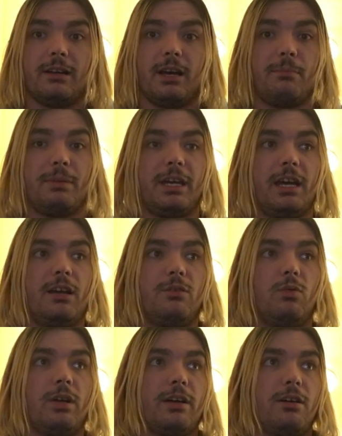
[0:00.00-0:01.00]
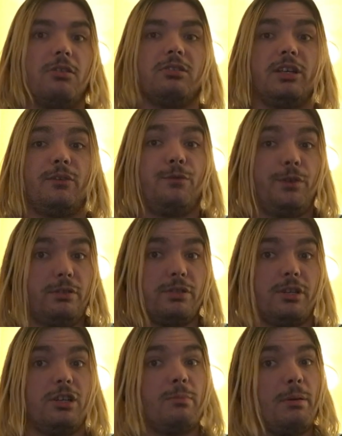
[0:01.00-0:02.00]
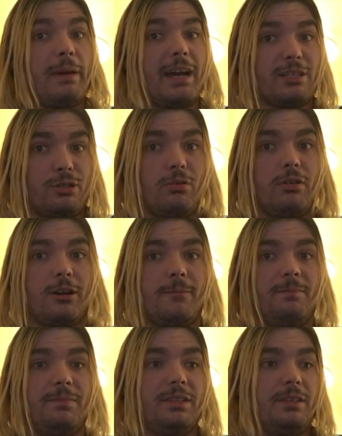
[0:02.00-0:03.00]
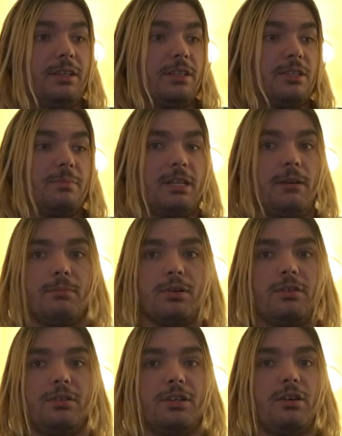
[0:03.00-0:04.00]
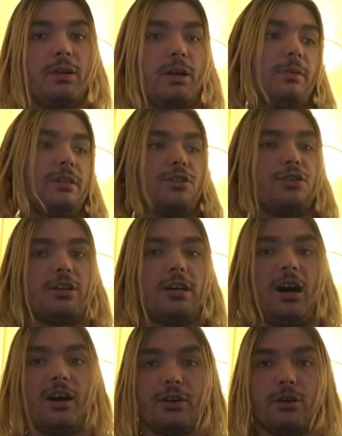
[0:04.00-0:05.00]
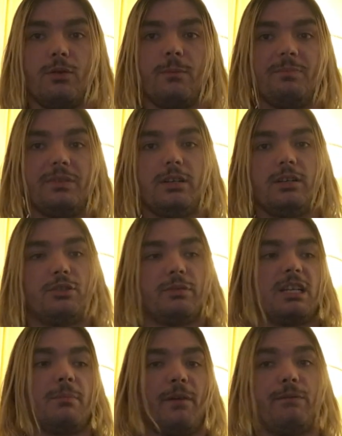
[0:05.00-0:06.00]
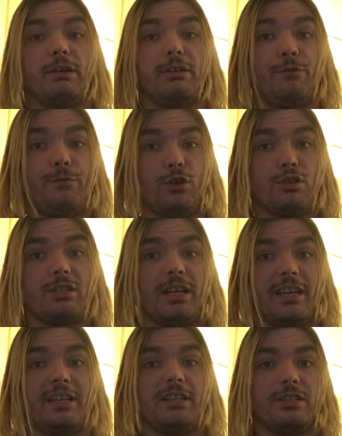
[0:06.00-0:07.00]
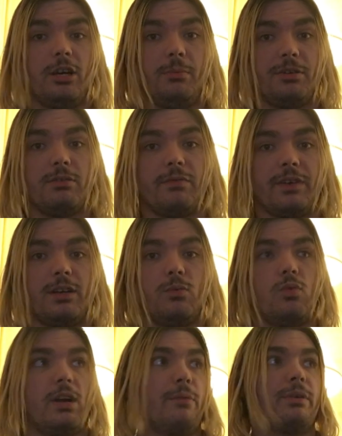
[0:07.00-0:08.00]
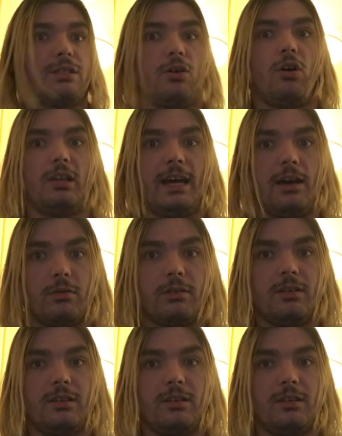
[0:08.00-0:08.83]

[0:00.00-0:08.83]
I began what I call the Feels Good to Be Back tour in September. You know, when I went to Chicago to attend my very first AEW event where I went to All Out.